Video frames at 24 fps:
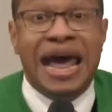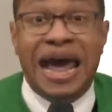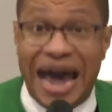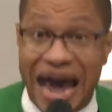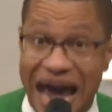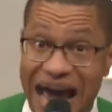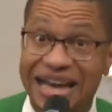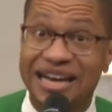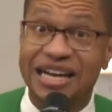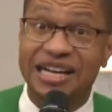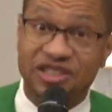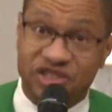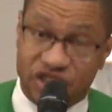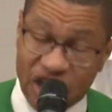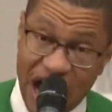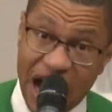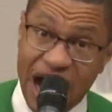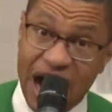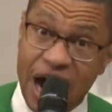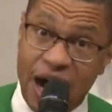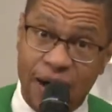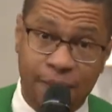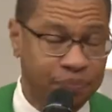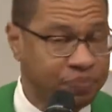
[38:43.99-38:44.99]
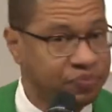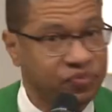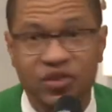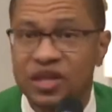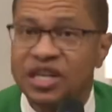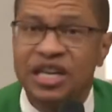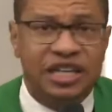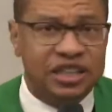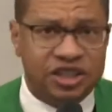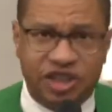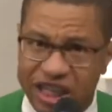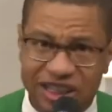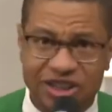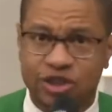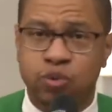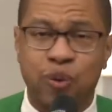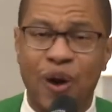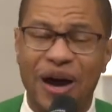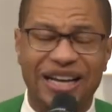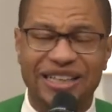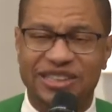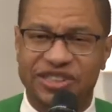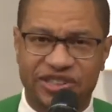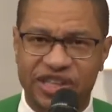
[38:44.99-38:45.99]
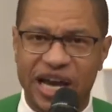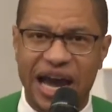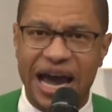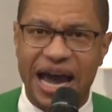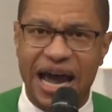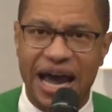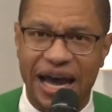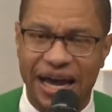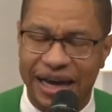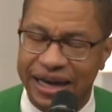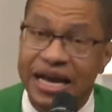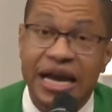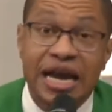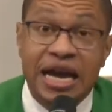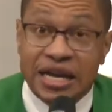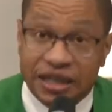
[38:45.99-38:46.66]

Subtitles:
And he done just what he said.